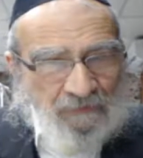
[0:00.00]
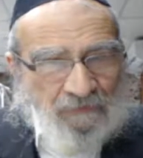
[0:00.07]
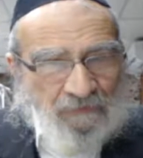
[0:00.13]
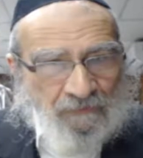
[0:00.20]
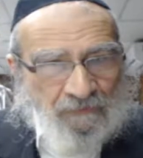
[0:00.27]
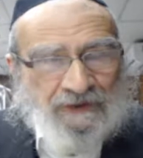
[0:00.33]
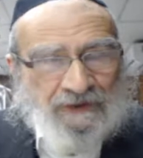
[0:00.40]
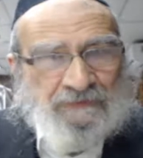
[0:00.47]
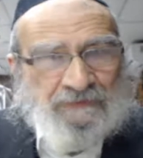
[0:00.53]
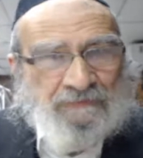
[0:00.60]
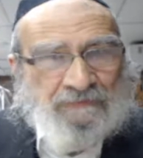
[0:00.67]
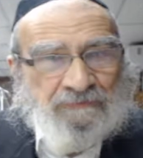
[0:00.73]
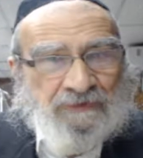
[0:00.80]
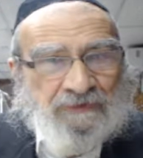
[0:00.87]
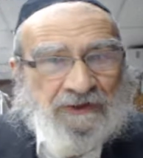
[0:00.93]
where you
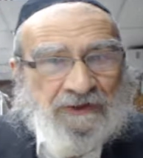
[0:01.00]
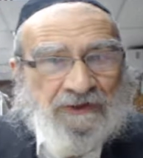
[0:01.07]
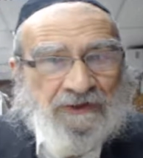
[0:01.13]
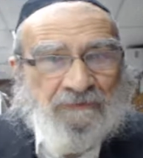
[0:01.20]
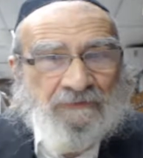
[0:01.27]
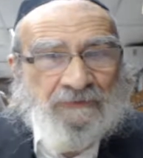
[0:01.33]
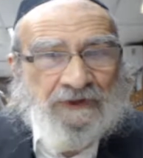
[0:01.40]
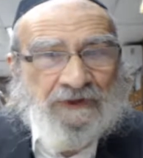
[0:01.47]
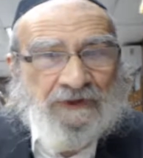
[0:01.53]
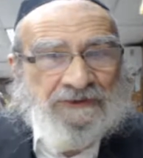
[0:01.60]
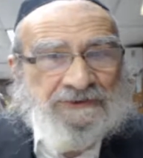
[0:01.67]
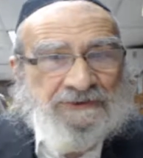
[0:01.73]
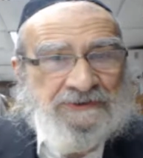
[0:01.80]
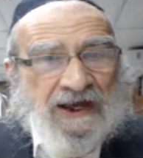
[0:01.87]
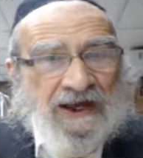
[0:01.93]
where
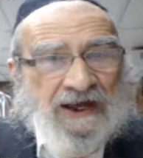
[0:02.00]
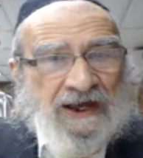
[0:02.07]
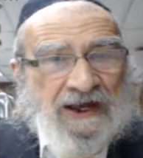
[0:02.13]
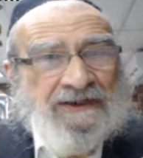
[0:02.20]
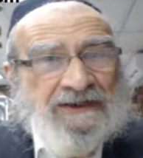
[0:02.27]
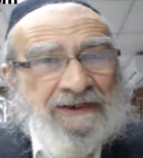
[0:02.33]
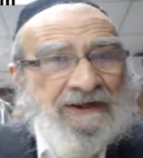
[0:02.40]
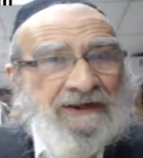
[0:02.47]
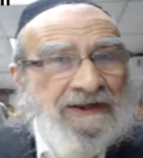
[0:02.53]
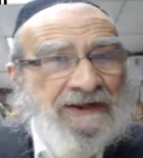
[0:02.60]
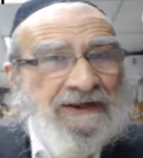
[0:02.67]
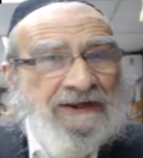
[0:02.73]
there's hardly a,